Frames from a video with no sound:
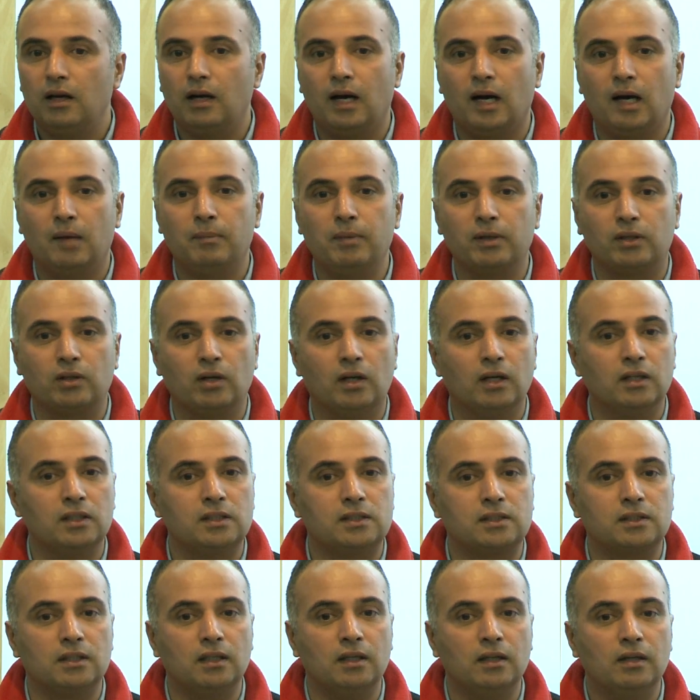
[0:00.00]
Uh,
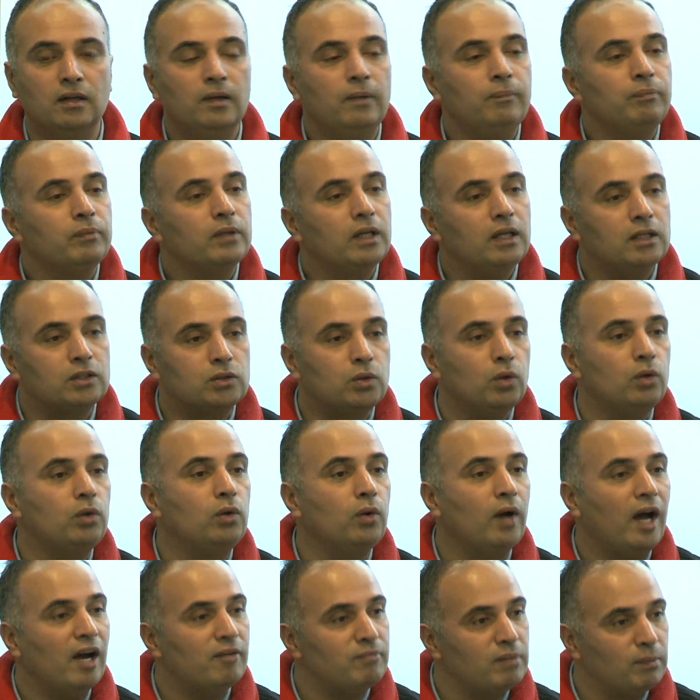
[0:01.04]
because uh, it's good
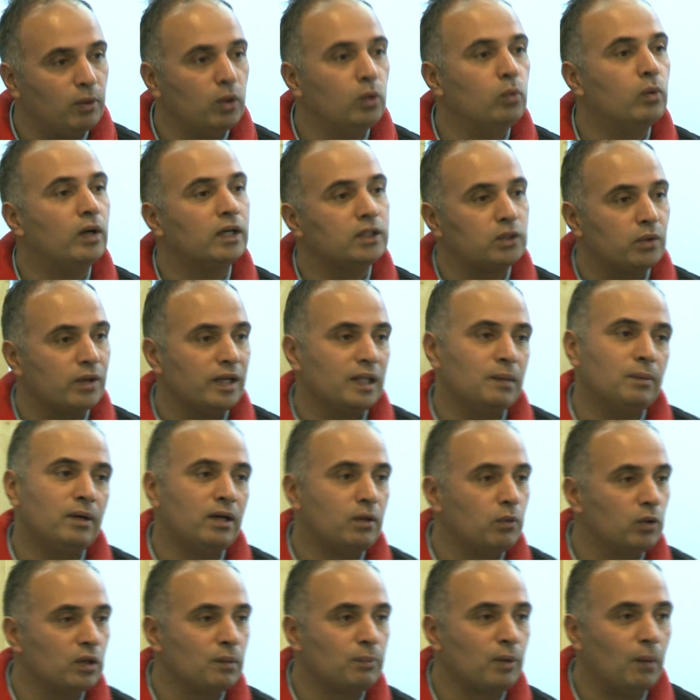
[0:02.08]
to have people who work together, but
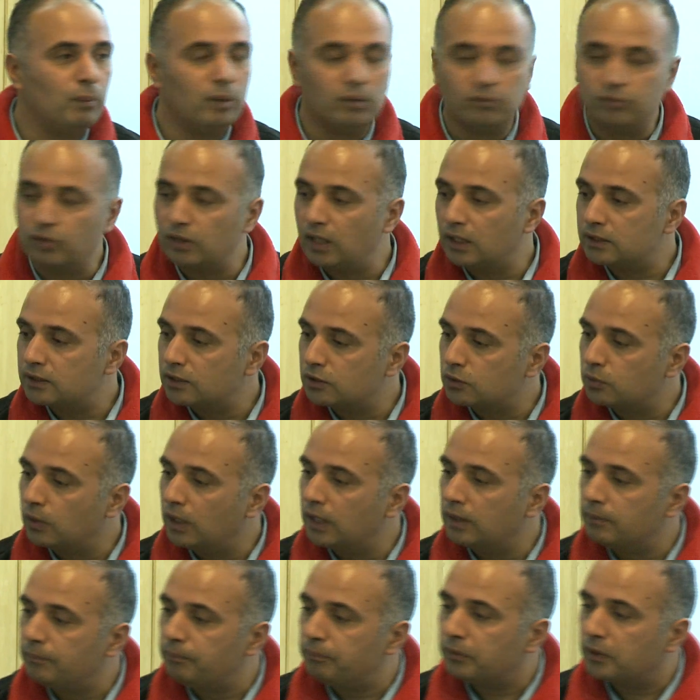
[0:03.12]
it was a problem for us as
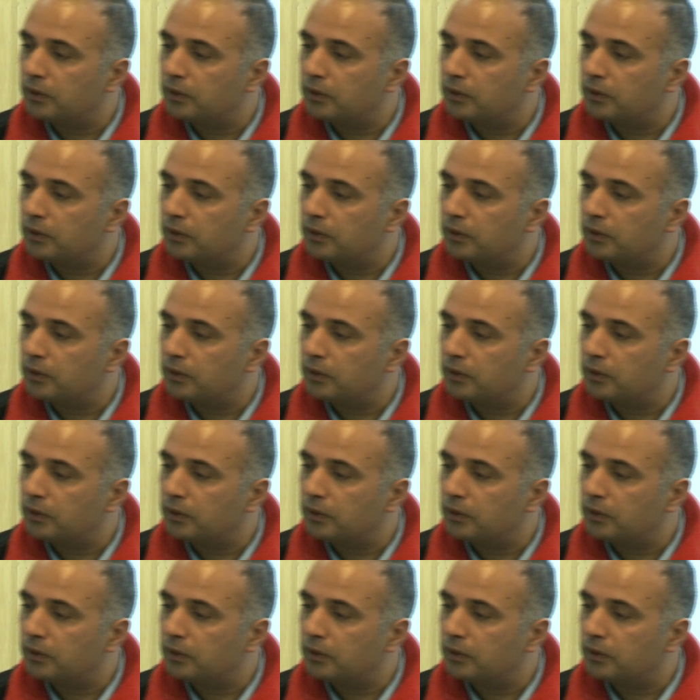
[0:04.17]
well.